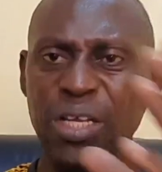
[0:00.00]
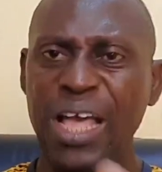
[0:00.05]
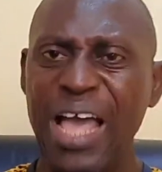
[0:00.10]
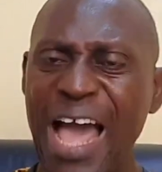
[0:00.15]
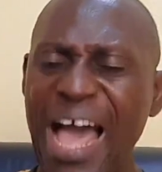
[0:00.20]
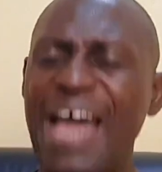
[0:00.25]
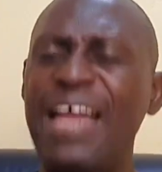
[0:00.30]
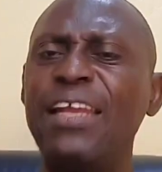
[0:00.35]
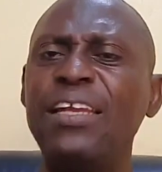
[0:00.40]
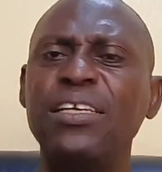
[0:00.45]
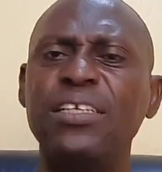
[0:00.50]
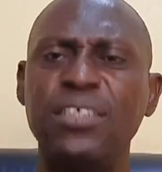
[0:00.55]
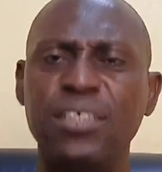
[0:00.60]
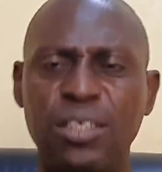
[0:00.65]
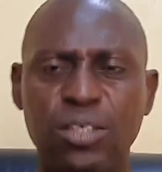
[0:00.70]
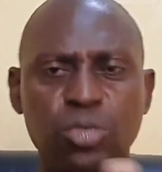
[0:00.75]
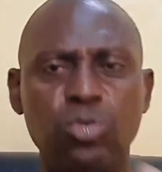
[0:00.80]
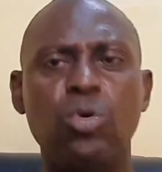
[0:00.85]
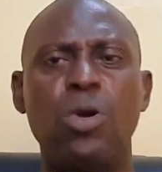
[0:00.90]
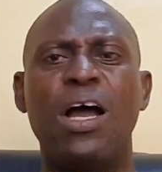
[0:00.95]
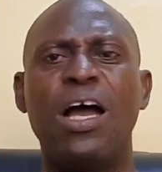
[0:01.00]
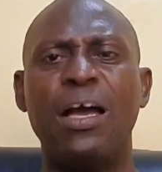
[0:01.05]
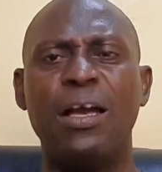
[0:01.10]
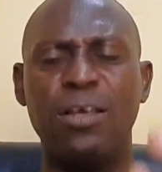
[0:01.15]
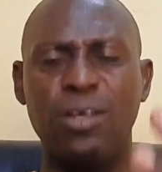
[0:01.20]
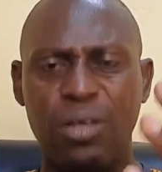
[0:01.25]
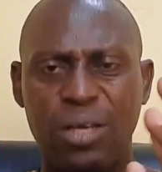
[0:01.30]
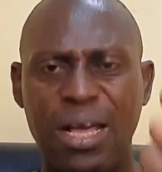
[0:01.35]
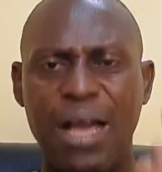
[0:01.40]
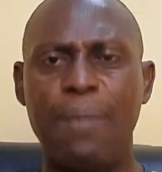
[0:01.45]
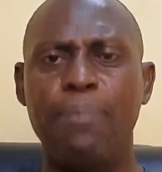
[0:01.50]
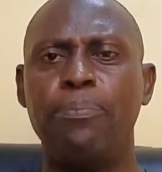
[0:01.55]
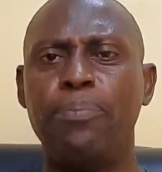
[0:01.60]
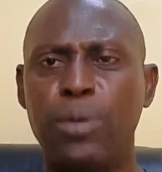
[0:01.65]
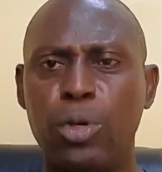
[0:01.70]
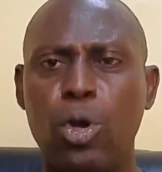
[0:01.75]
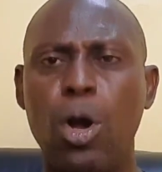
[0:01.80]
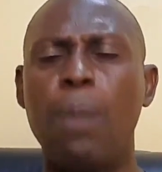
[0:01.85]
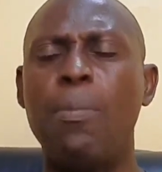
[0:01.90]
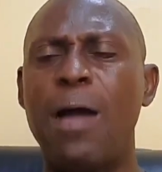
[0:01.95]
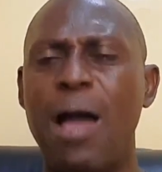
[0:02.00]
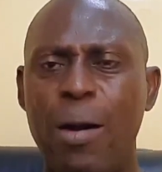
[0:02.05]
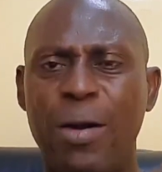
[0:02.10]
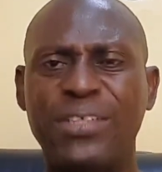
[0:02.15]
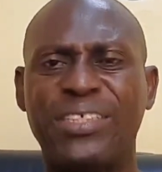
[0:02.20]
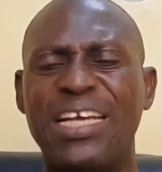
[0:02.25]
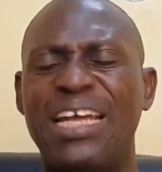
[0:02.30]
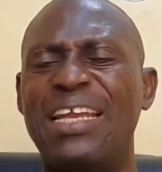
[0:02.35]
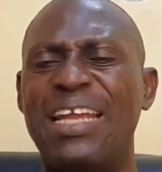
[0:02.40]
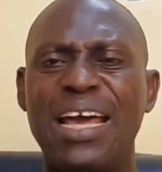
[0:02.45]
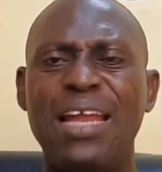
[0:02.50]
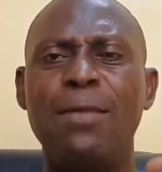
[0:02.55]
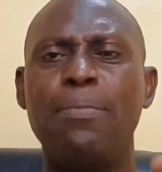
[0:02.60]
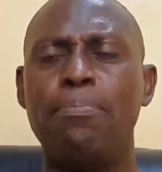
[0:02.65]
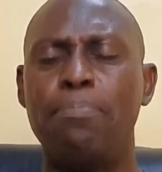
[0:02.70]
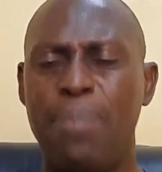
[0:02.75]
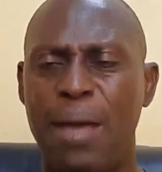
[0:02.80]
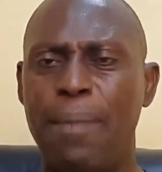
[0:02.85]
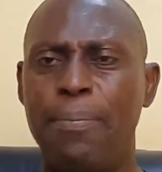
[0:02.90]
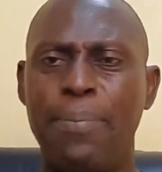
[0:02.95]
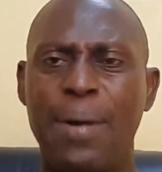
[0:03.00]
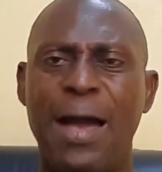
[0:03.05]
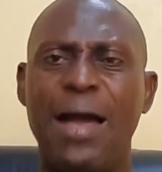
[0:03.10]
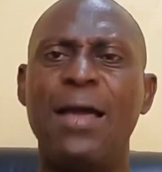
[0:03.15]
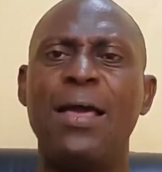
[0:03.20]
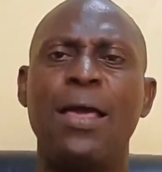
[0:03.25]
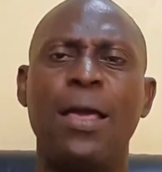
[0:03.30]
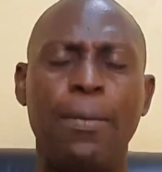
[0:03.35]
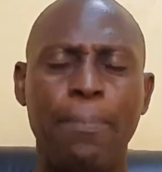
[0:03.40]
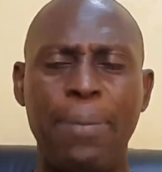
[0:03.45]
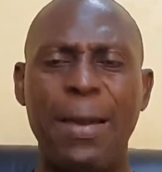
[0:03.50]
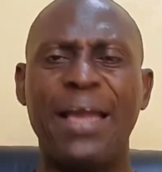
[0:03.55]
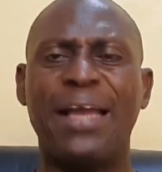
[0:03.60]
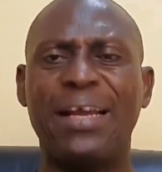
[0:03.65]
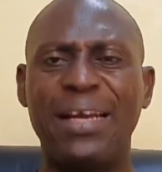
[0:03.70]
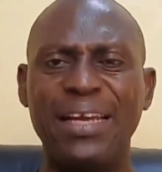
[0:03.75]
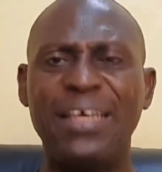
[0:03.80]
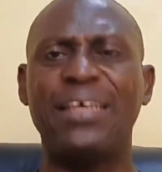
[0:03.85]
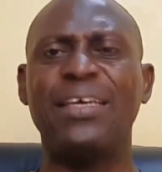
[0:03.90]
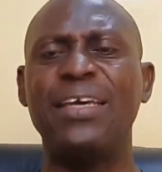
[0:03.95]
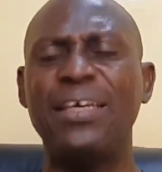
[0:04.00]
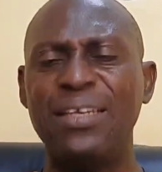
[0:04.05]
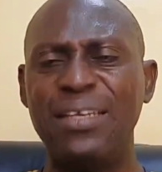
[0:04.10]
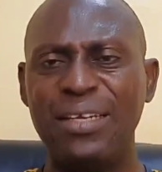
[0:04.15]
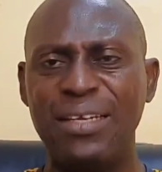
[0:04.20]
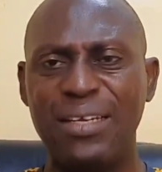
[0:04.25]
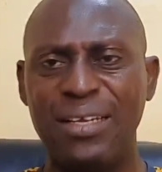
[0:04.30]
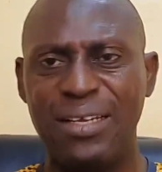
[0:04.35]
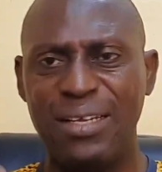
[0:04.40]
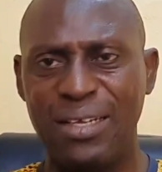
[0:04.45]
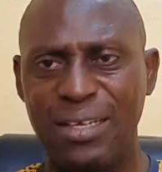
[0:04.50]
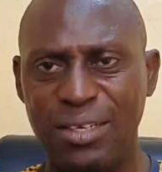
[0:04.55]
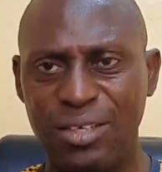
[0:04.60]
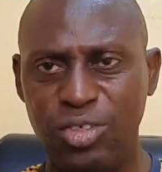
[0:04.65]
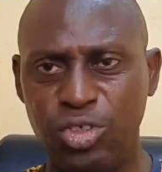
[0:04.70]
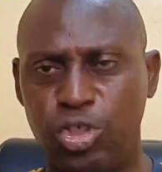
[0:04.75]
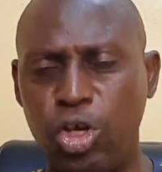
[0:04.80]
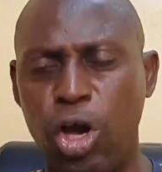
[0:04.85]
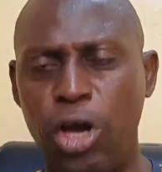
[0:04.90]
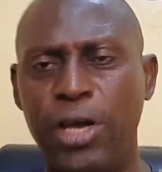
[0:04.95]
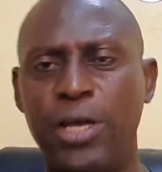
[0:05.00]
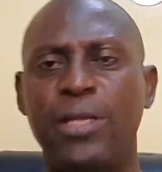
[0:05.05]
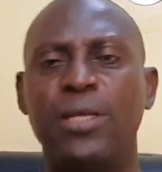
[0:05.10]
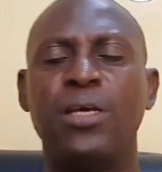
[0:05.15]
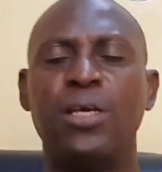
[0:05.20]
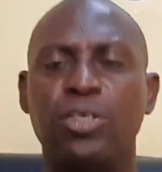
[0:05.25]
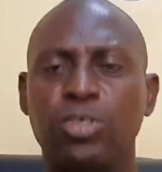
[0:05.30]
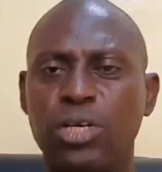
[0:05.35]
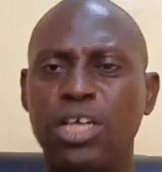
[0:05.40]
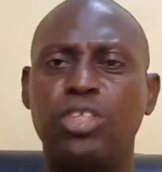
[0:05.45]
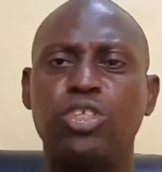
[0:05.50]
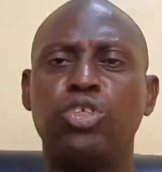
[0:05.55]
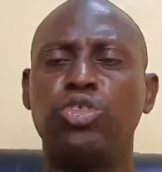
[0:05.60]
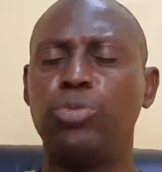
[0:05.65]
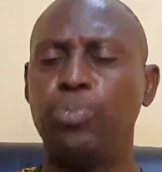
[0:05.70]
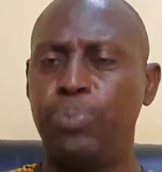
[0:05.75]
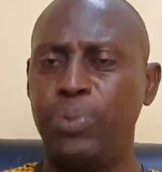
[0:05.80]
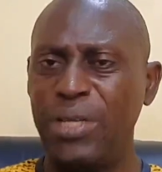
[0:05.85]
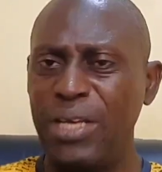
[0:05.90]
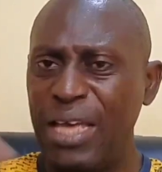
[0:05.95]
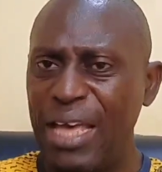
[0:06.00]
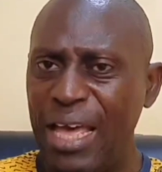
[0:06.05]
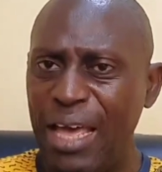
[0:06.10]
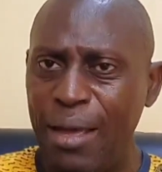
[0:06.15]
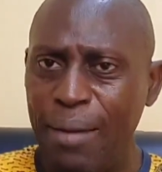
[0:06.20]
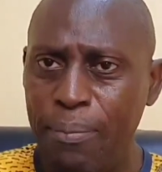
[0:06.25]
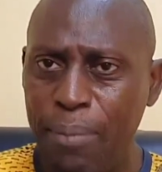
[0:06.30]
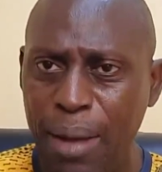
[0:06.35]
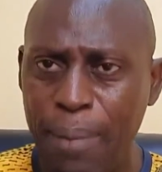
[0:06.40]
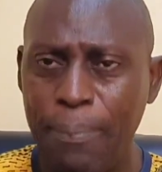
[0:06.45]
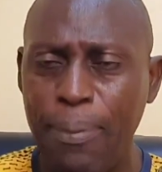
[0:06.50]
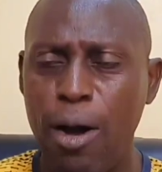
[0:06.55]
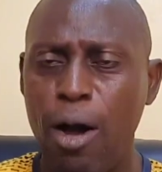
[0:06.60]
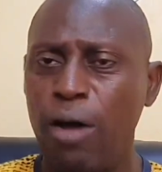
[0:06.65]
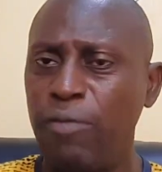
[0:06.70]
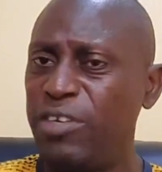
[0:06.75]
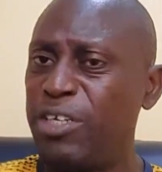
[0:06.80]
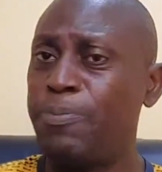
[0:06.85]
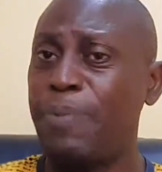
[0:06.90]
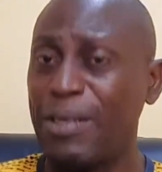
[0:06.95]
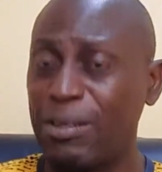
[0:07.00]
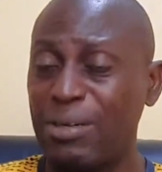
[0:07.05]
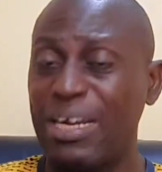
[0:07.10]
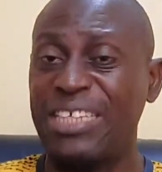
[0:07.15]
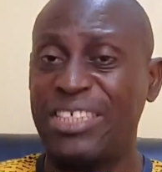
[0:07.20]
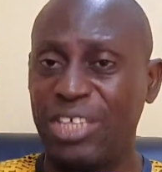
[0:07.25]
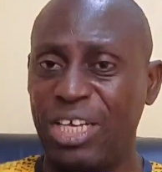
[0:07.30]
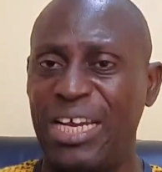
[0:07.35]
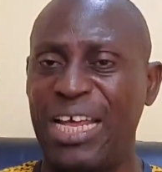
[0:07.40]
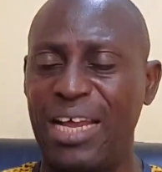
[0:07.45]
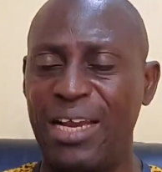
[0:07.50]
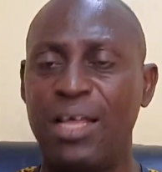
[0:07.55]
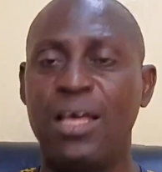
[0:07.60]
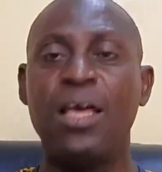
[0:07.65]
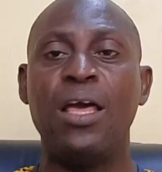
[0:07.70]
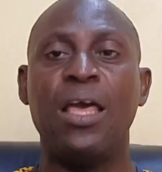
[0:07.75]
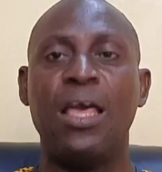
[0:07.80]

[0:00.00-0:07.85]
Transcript: And you can become our channel member by clicking join, so that you be a member of this particular channel.